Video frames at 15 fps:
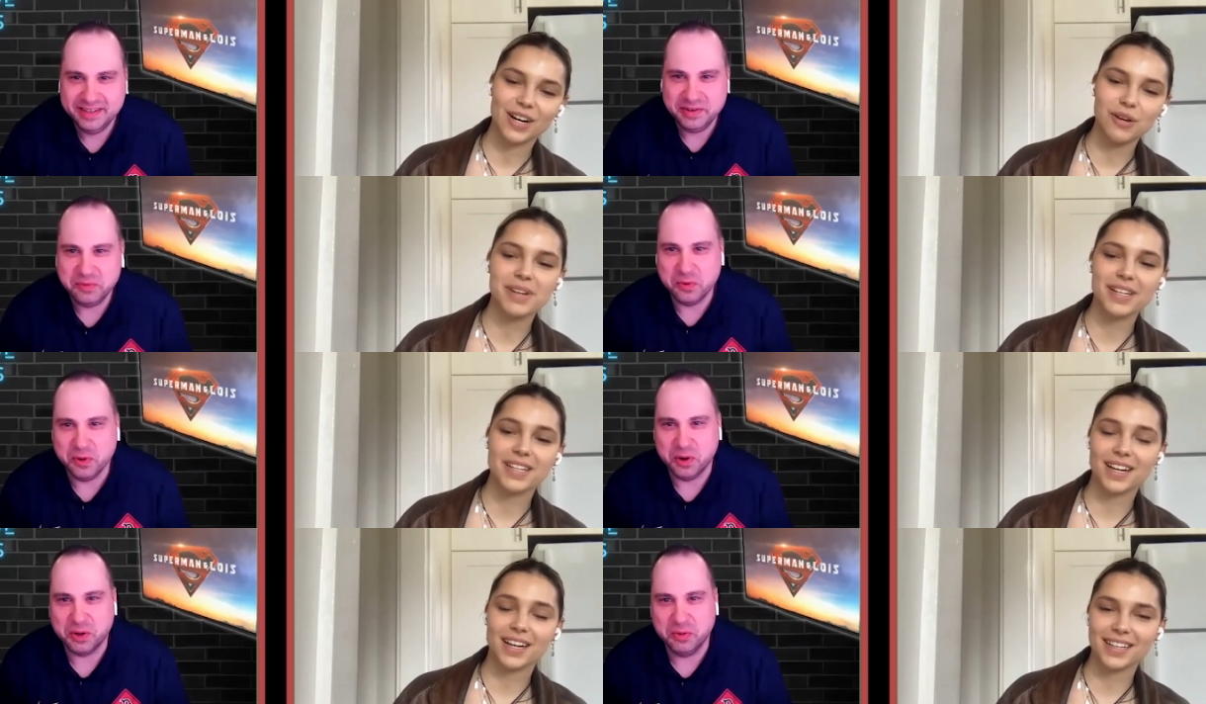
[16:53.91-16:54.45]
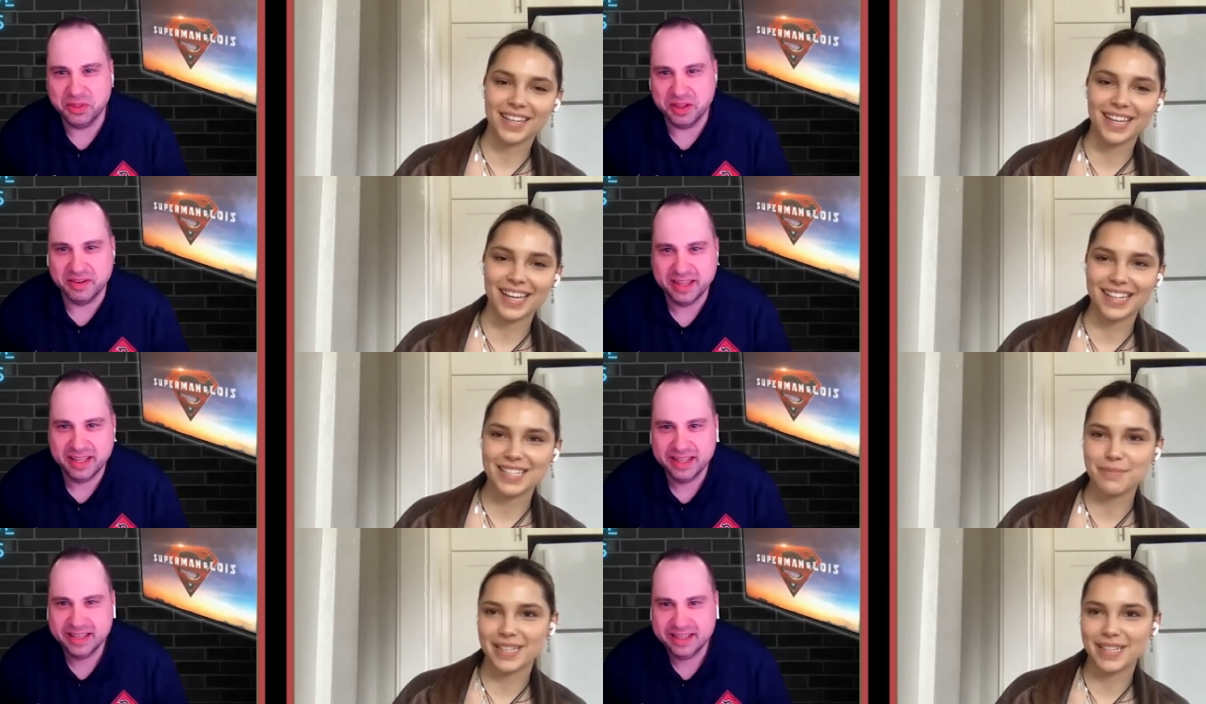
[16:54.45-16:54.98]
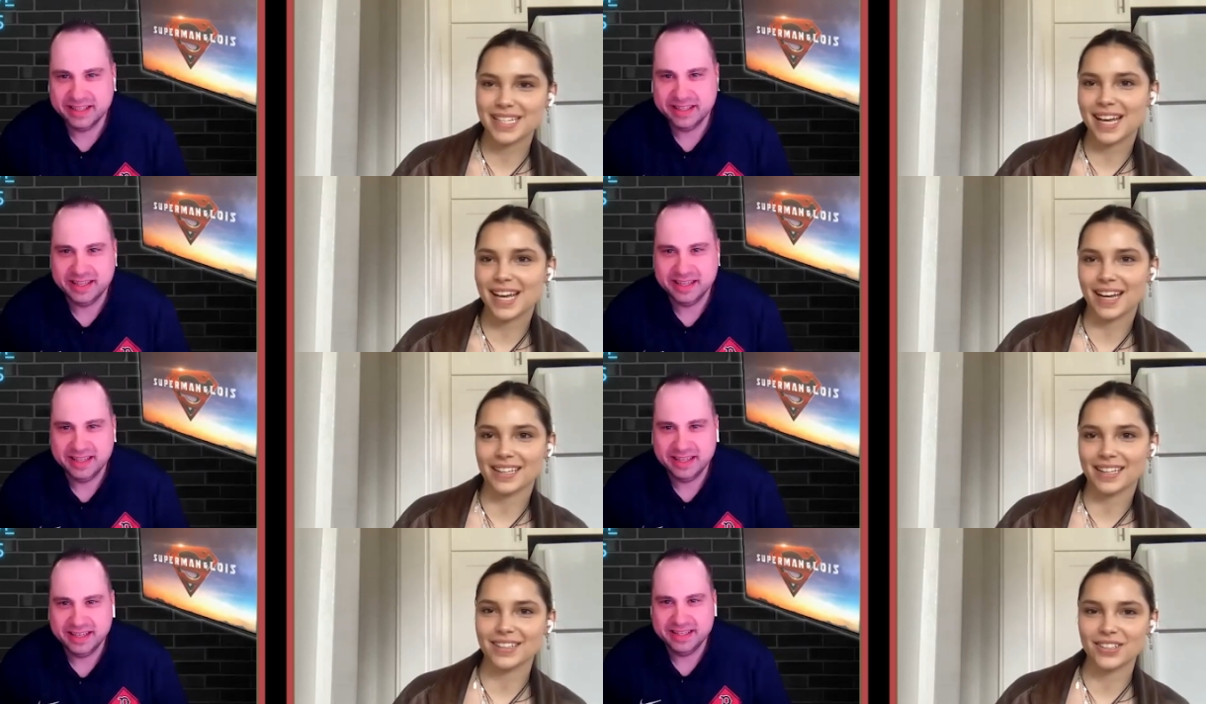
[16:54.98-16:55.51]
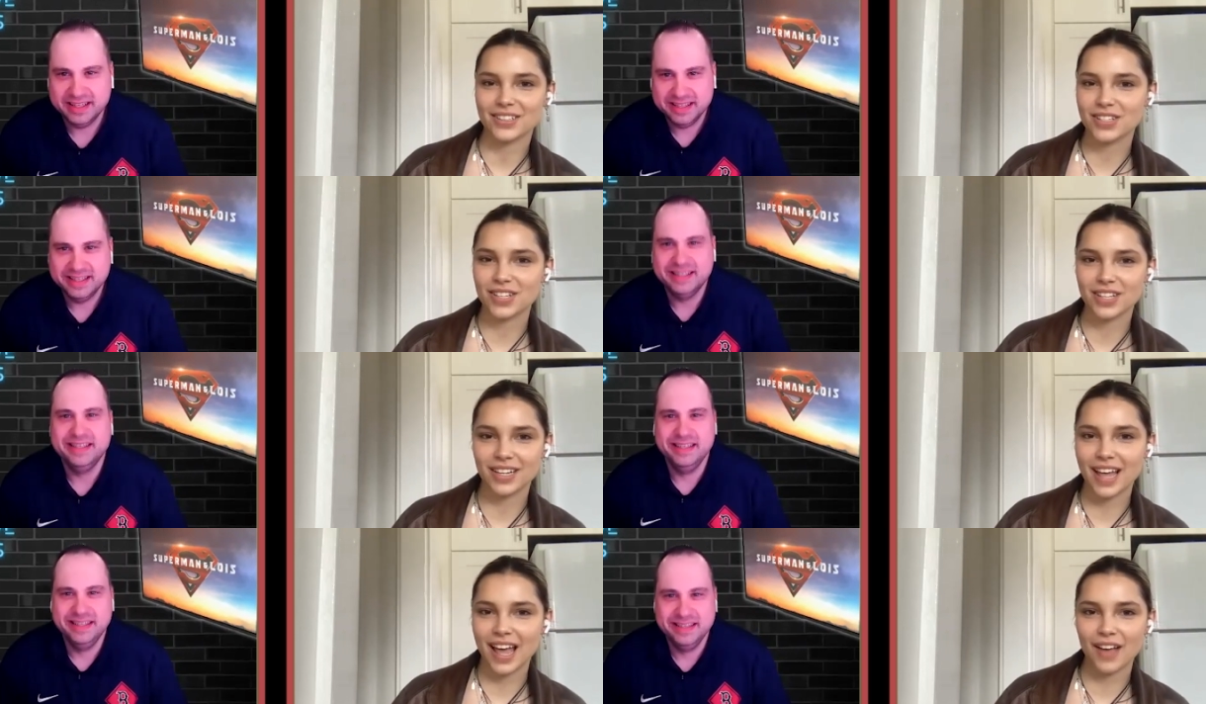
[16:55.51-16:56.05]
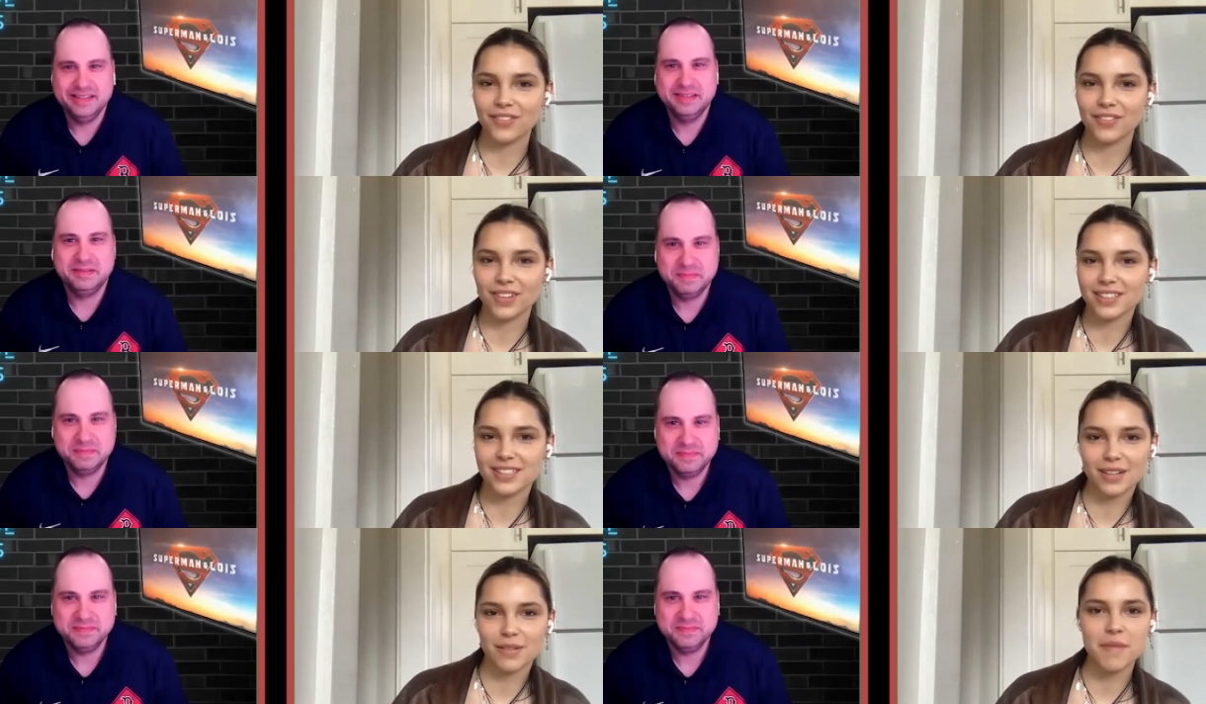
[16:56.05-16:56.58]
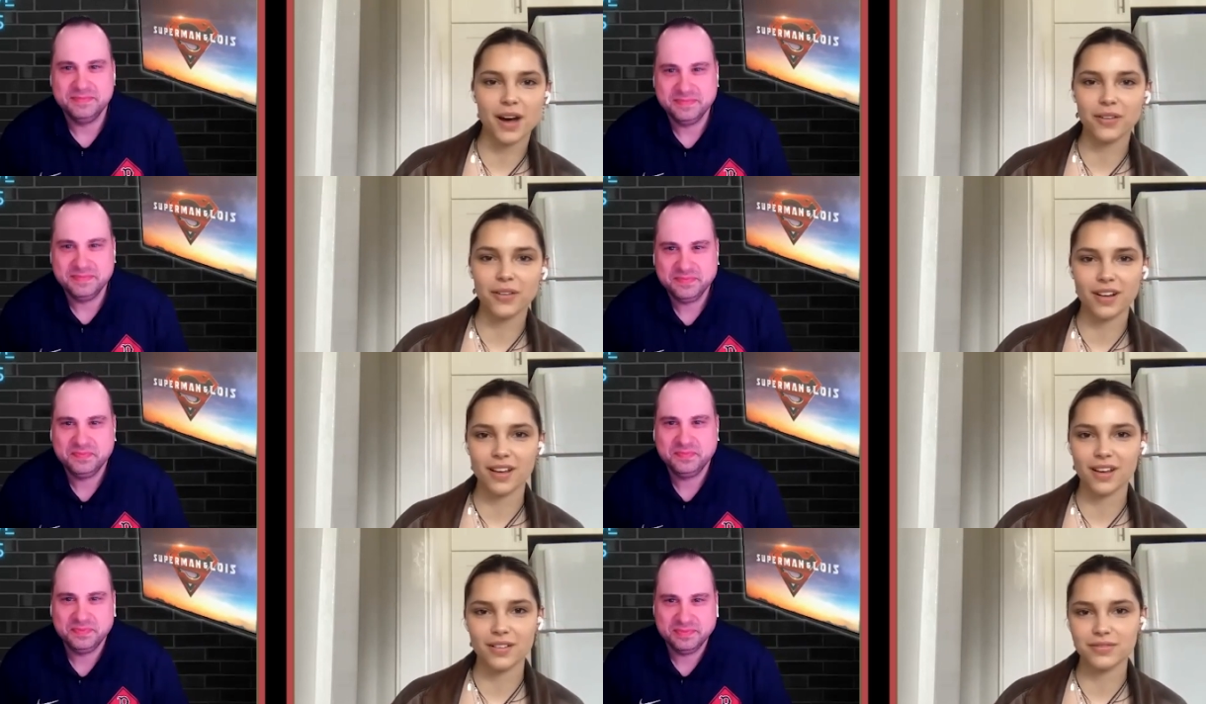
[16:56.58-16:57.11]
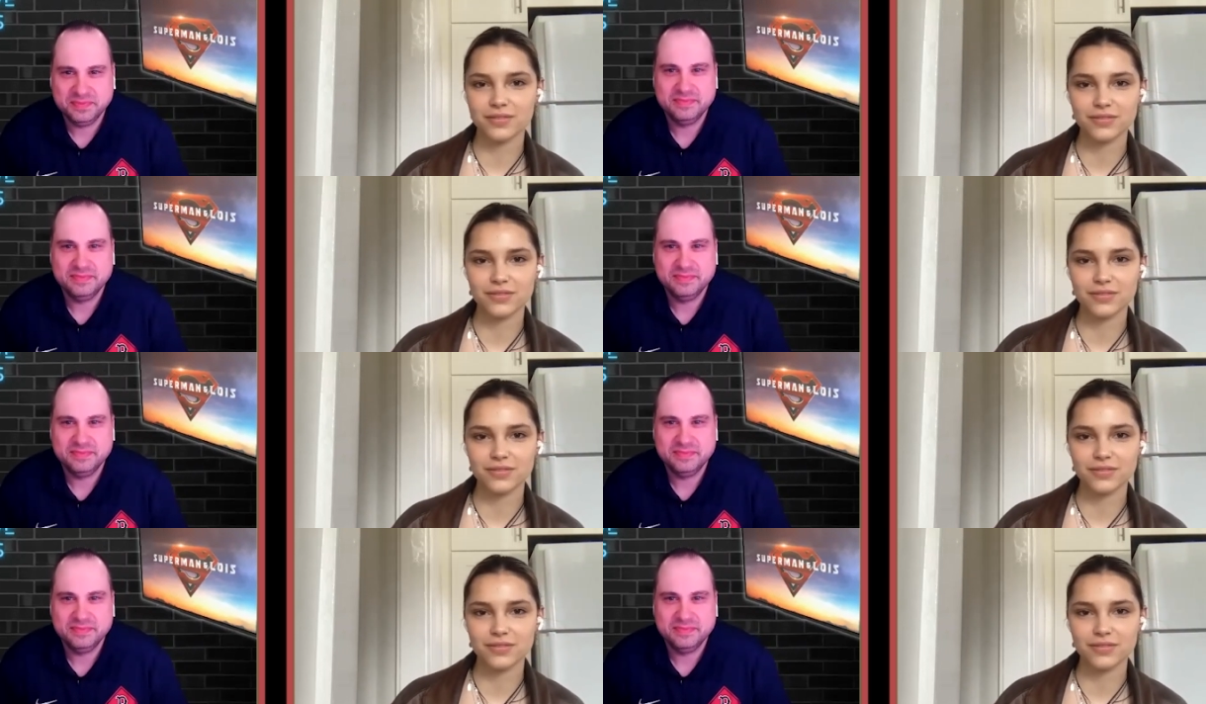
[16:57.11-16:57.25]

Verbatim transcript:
Speaker 1: Oh my God. Again, our... he's my dad. There's an endless amount of